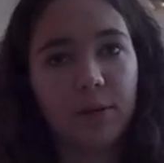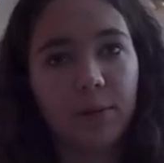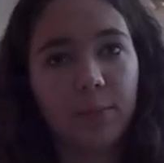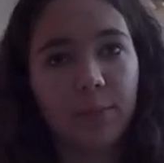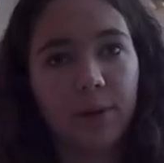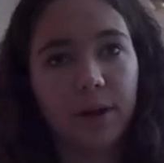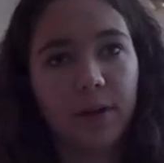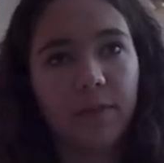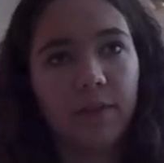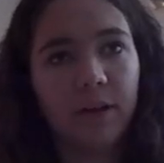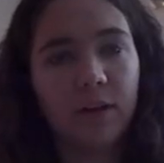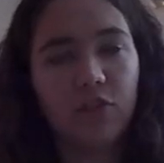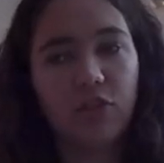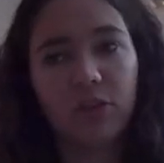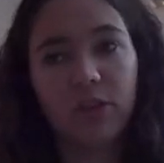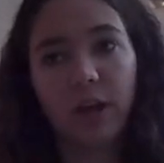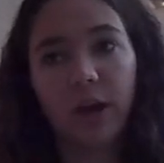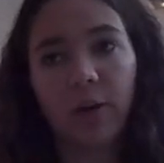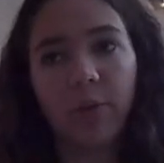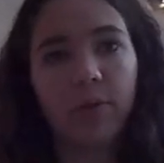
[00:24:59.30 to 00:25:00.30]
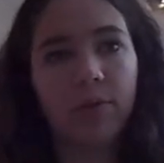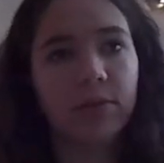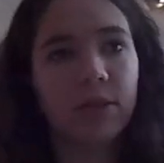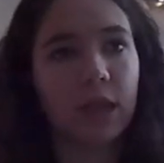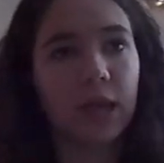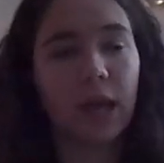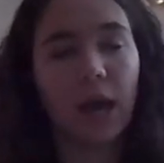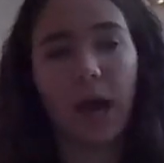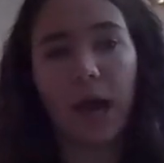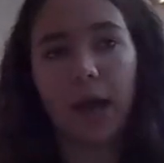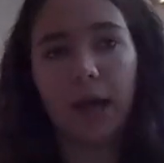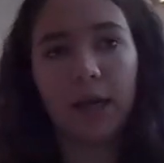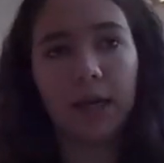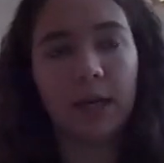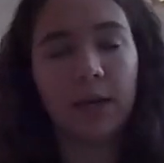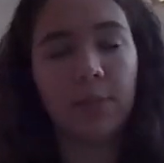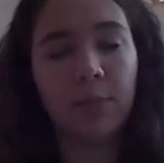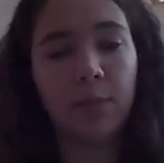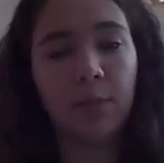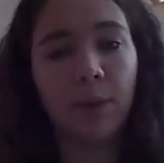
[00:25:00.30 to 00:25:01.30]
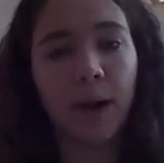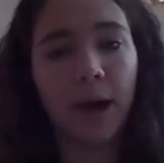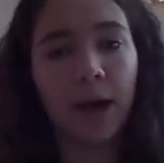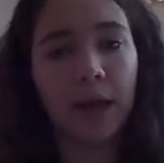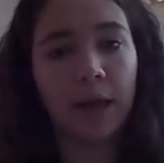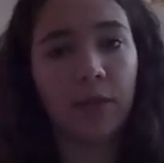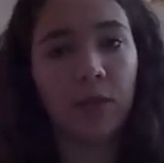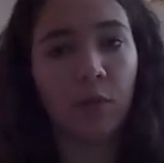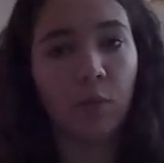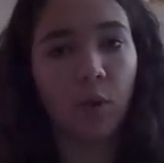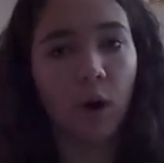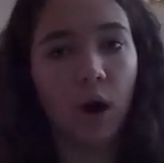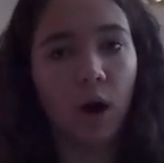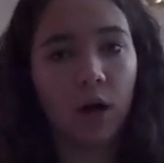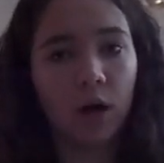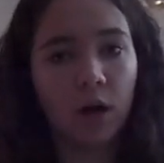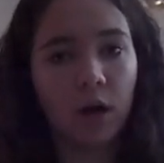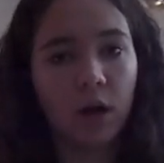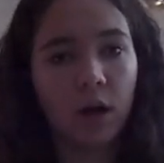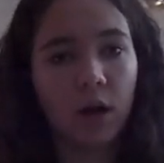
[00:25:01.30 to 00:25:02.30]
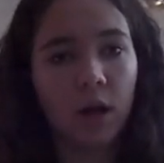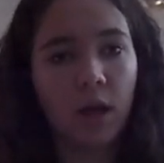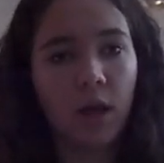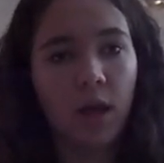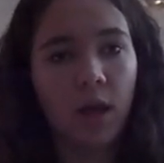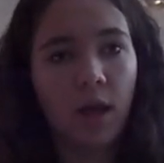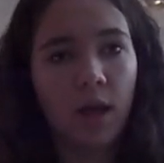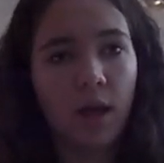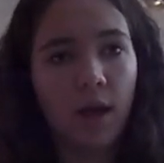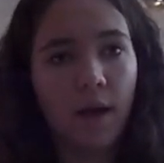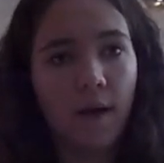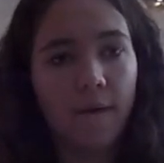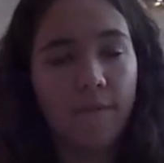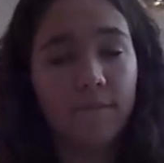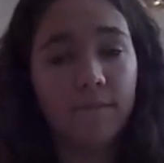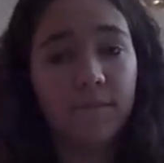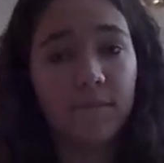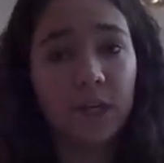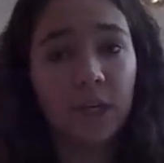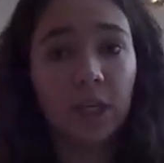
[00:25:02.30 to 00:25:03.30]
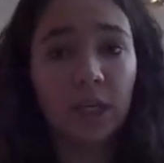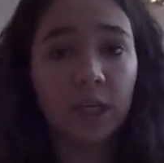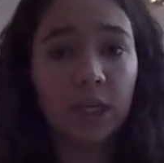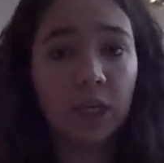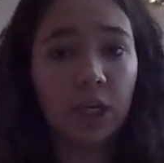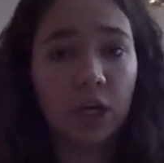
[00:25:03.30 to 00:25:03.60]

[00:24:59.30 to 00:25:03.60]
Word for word: but eventually I was like, I need to be back in the water. I'm feeling